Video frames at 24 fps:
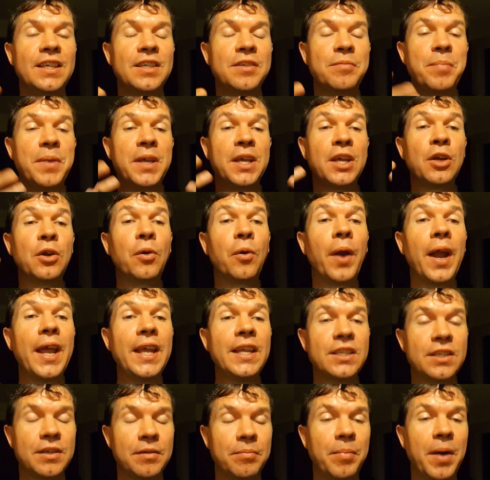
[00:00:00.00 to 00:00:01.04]
is being
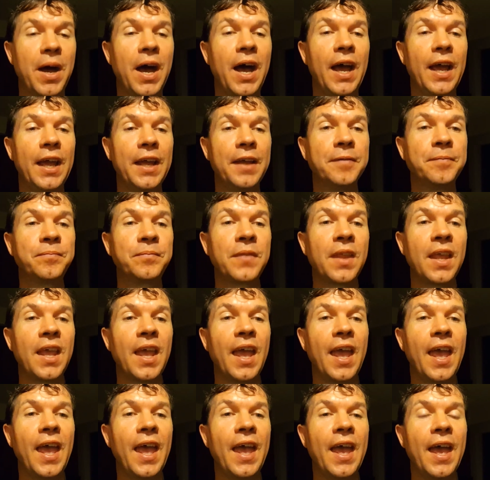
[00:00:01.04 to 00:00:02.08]
graced by,
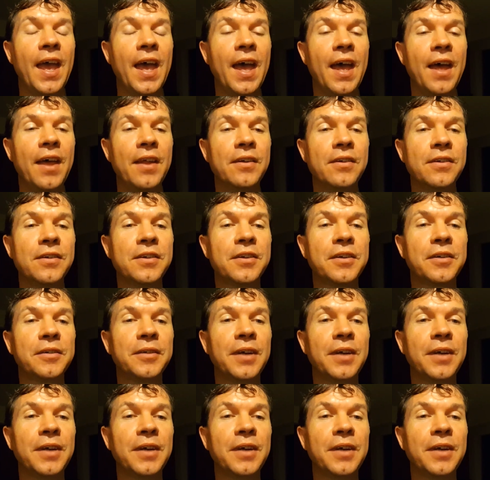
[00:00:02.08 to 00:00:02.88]
and